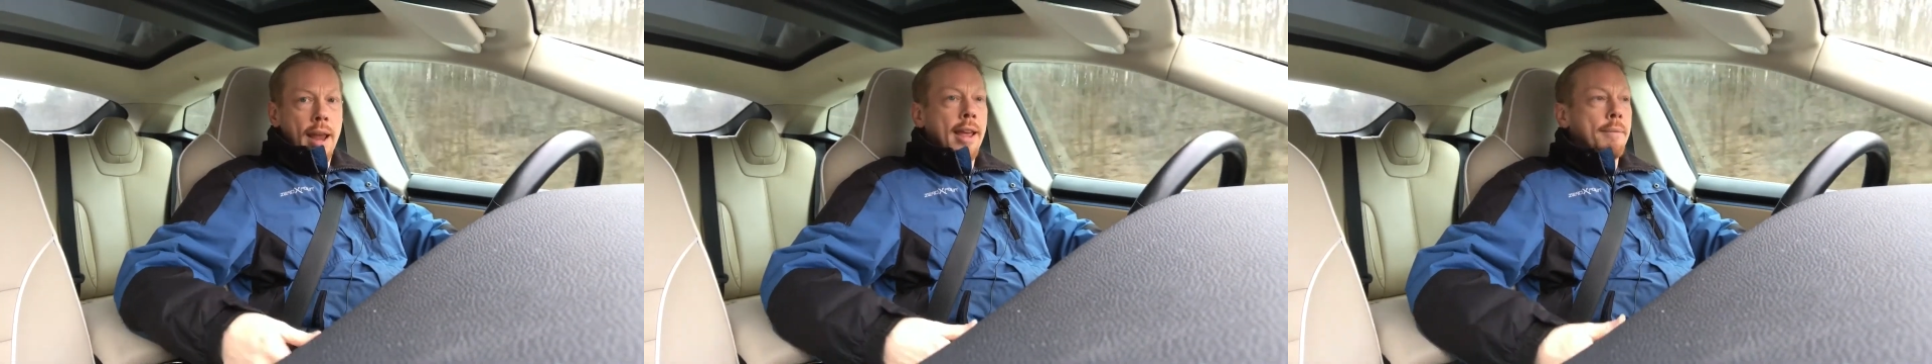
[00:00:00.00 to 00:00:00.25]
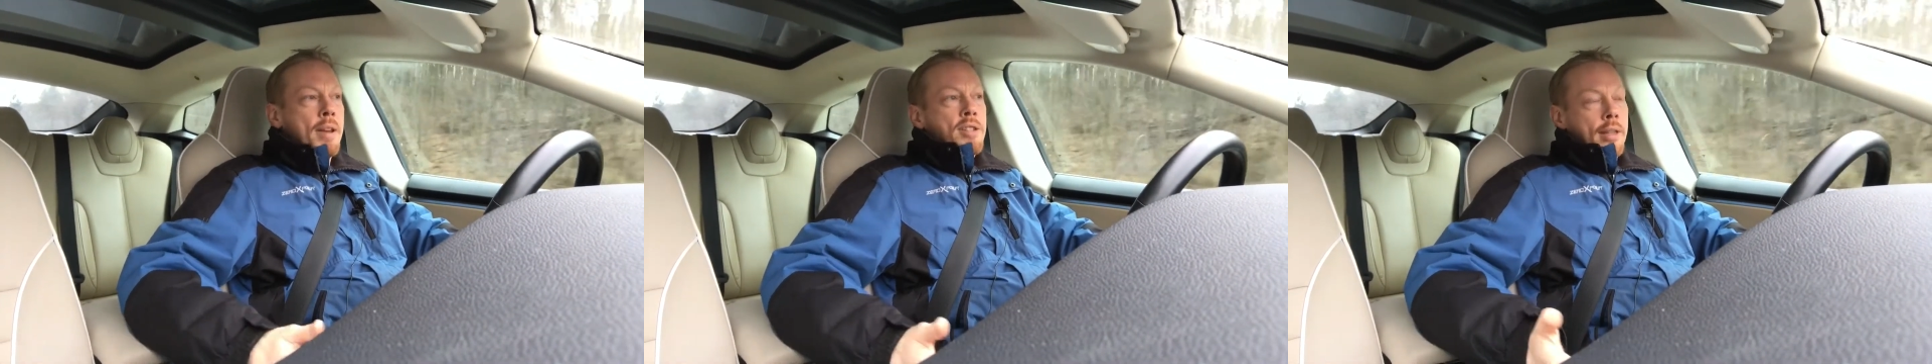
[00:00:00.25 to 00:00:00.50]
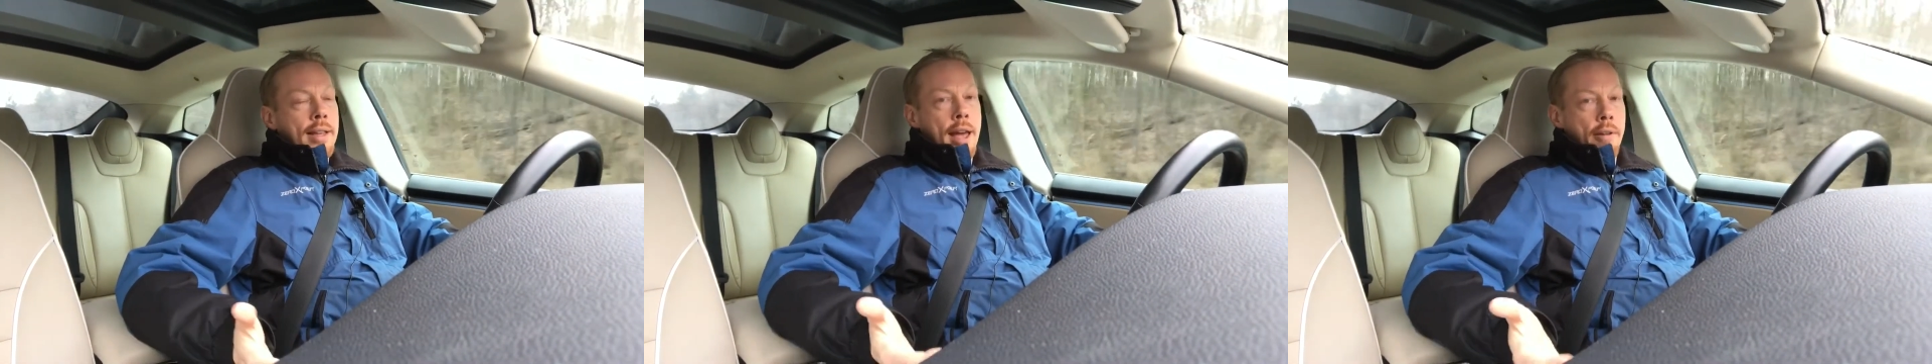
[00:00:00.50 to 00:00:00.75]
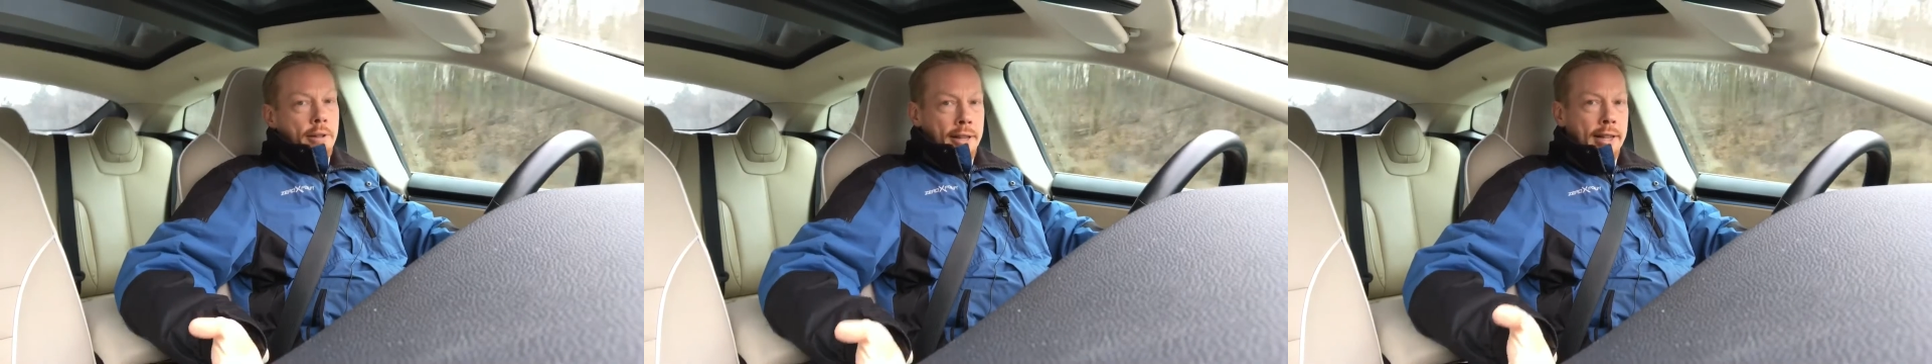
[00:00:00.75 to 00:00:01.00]
and basically
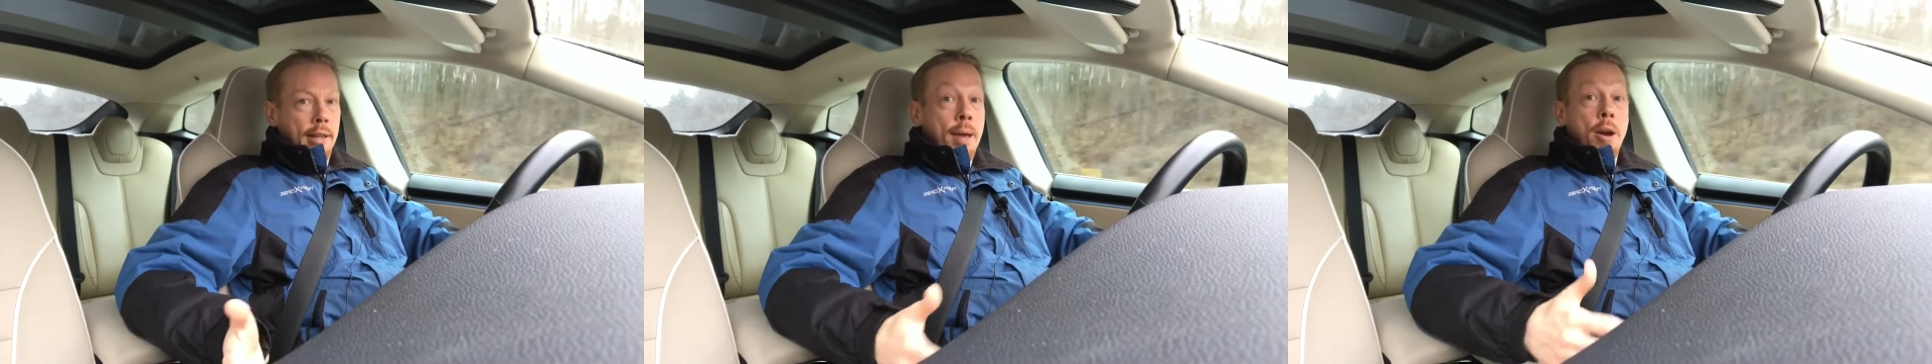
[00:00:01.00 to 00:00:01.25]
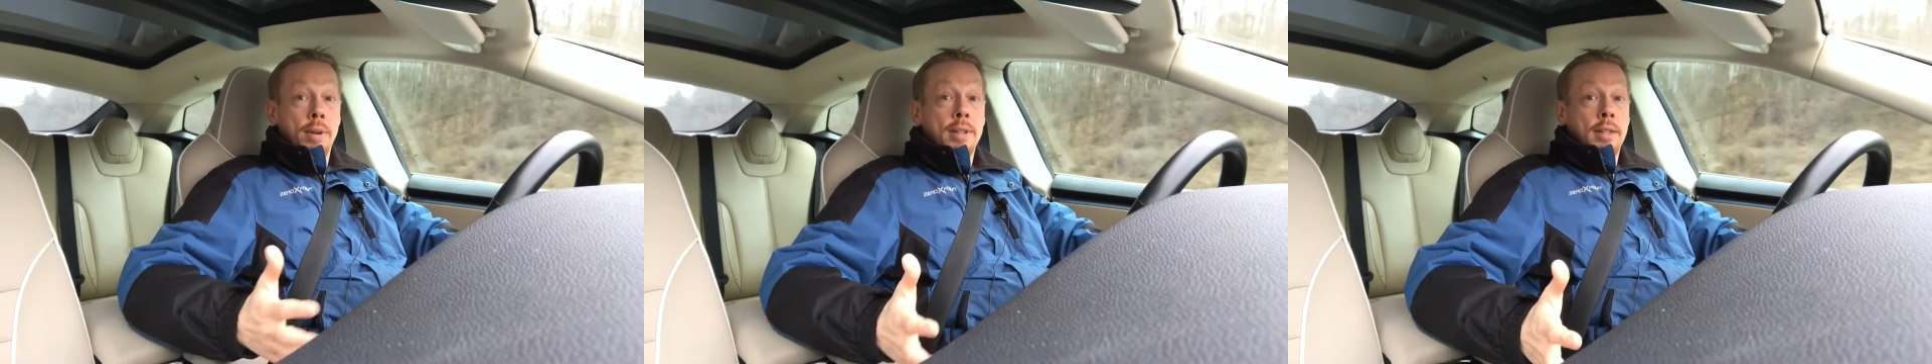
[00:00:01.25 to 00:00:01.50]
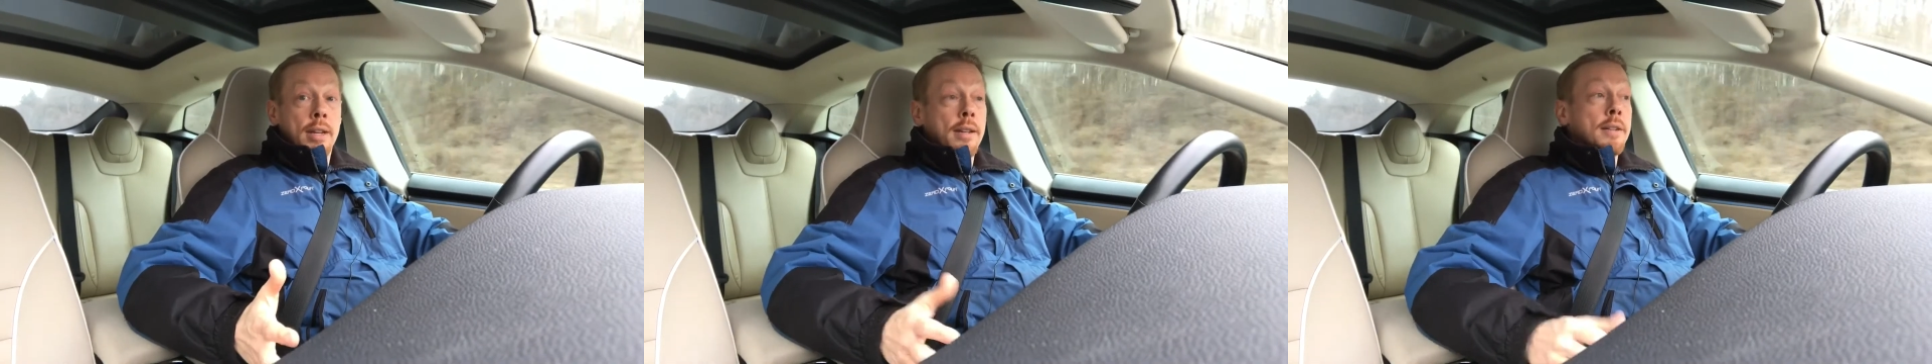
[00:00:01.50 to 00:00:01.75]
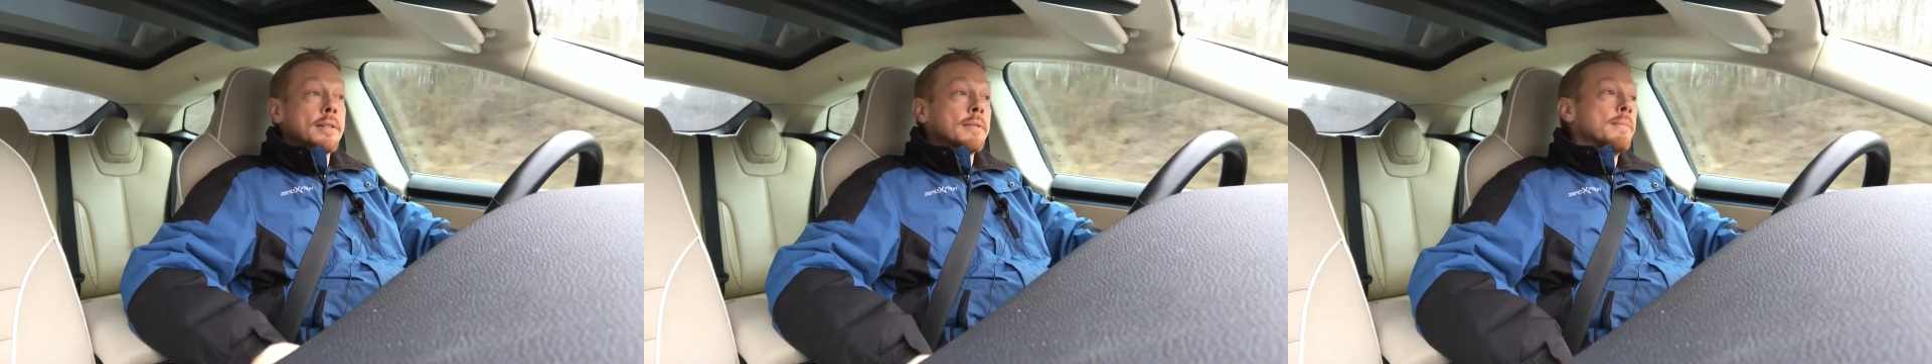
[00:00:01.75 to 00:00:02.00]
how to clean them, how easy it
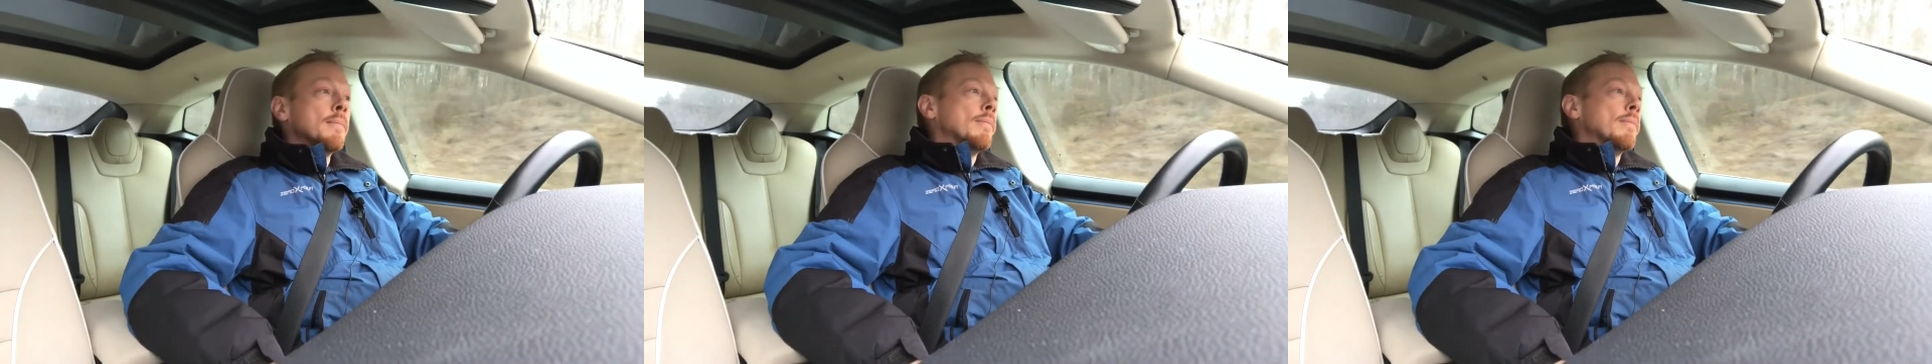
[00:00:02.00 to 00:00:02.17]
is.